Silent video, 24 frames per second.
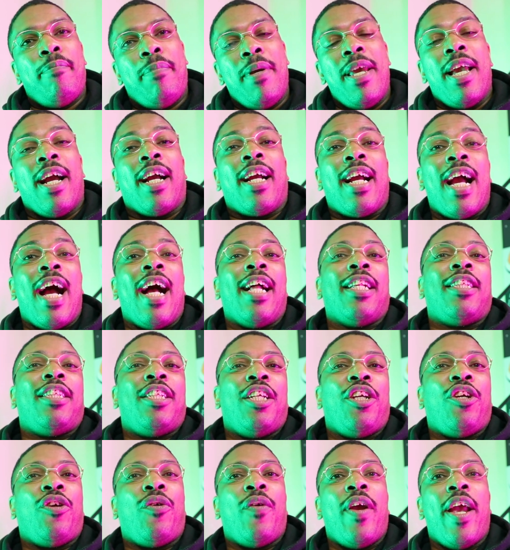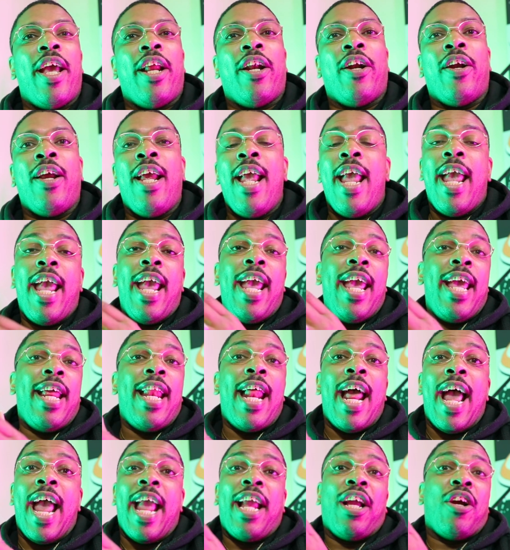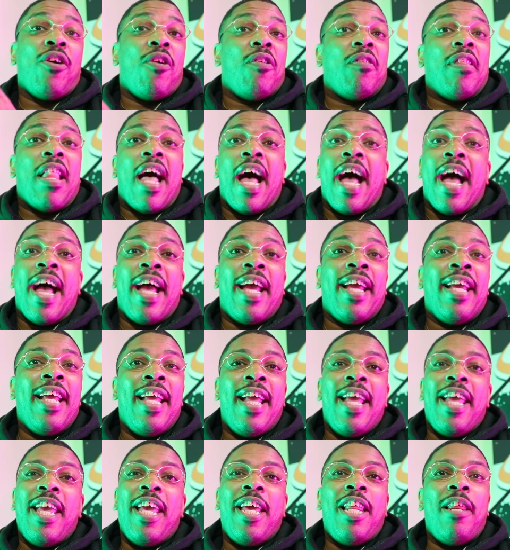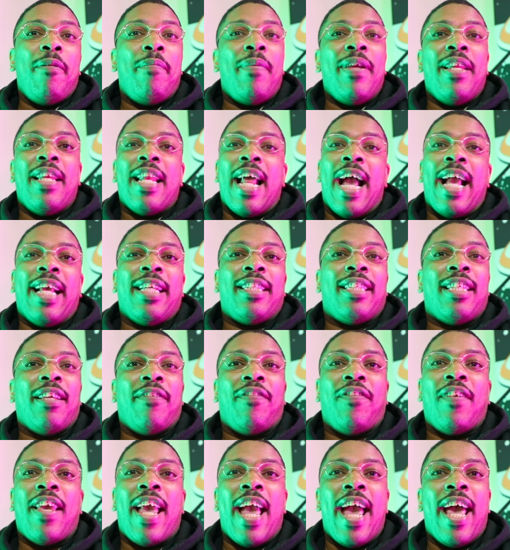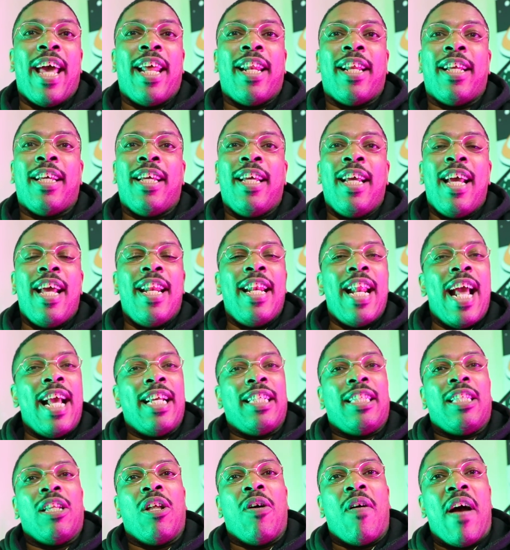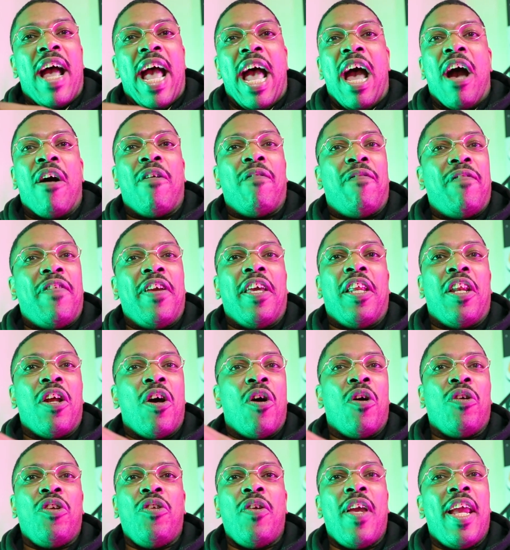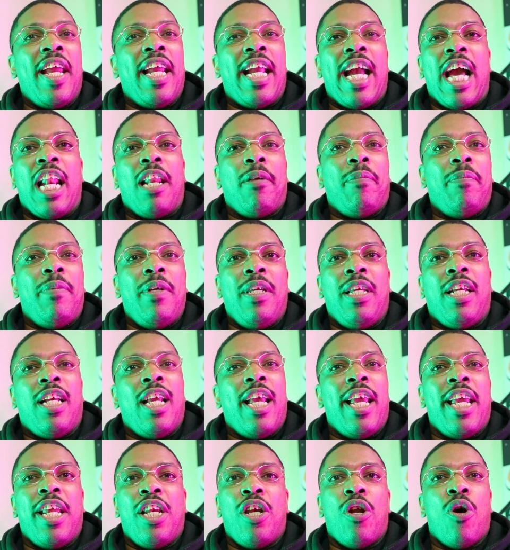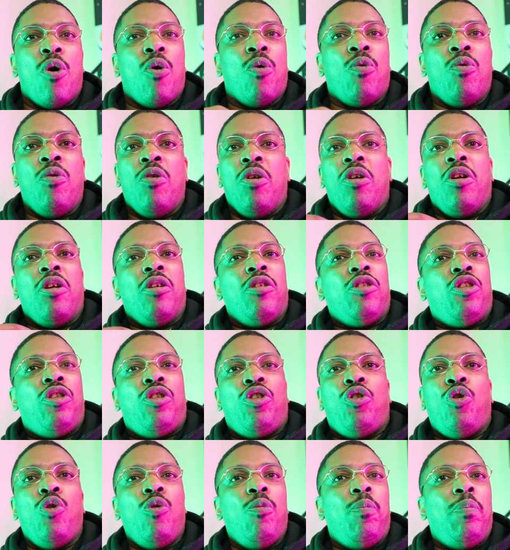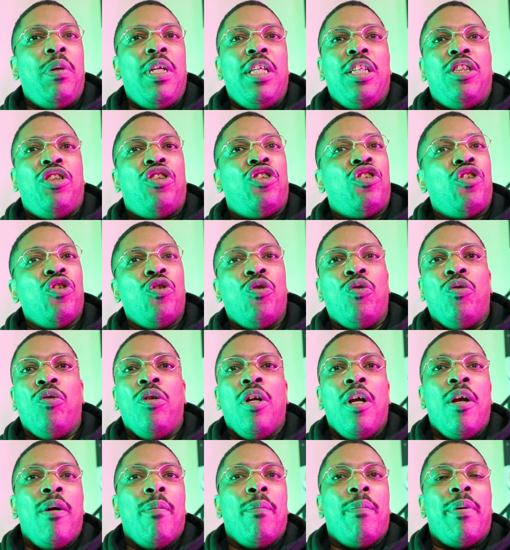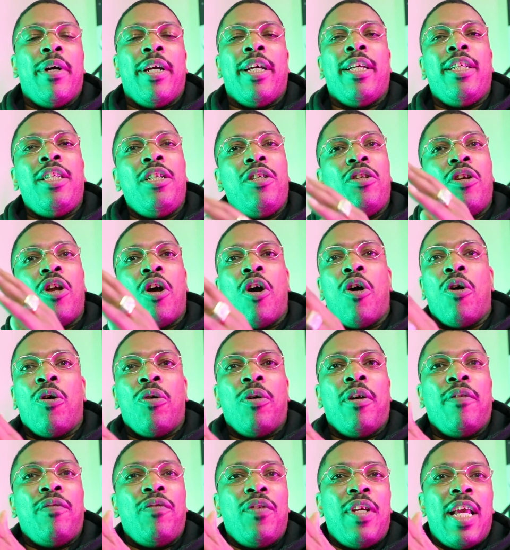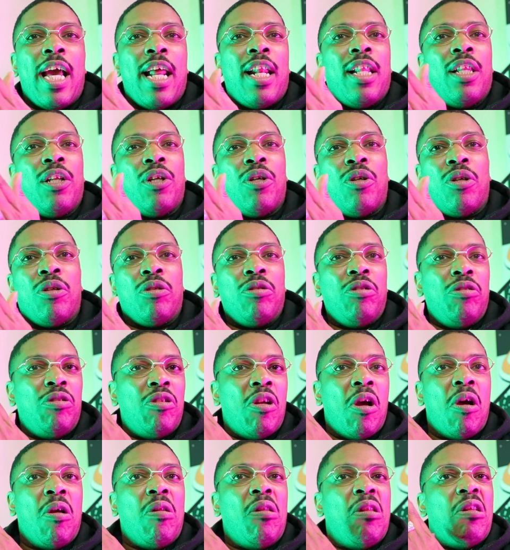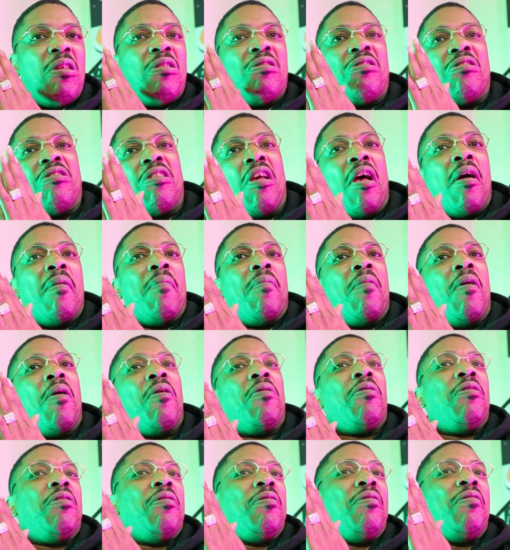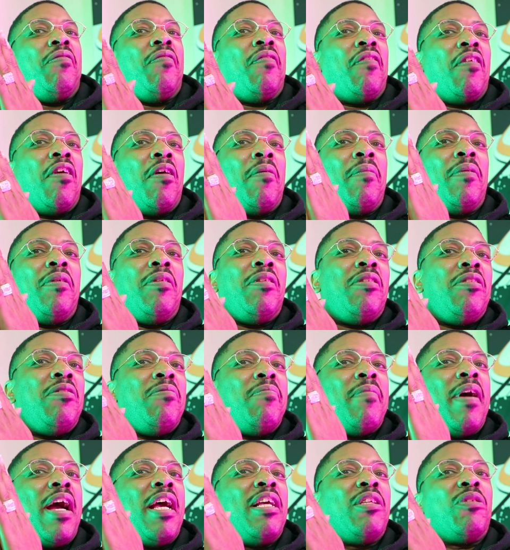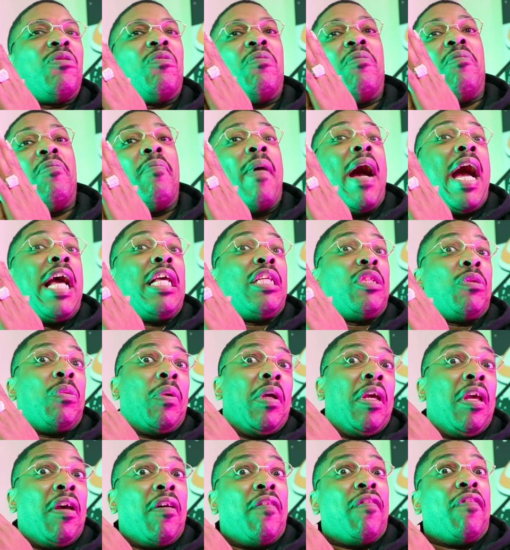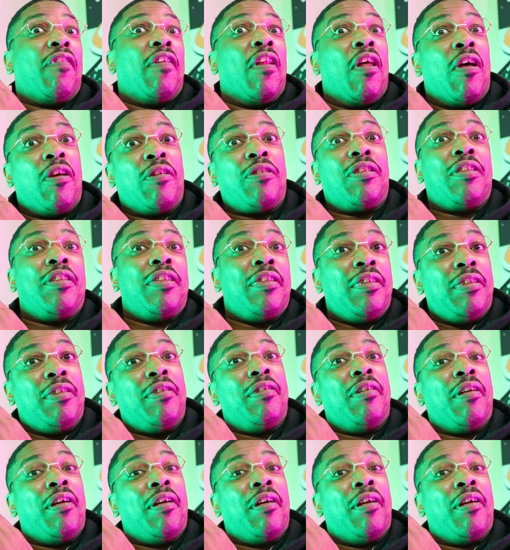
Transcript: be a content creator. And I ain't gonna lie, it'd be nice if you had a nice little outfit on. You ain't gotta be in no two-piece suit, but you know, if you got a little, you know, a little something on you, you feel me? You might as well floss it, you